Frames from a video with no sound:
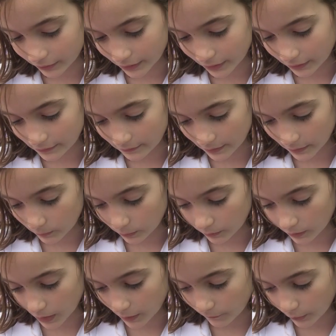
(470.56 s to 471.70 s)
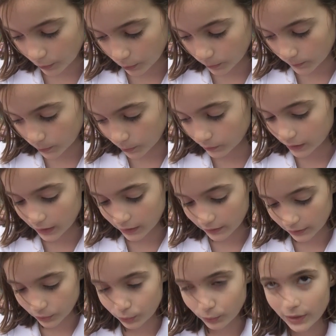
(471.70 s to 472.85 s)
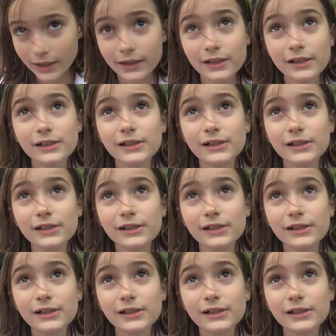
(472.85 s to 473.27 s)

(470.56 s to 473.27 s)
on it, they won't have a home or anything to eat.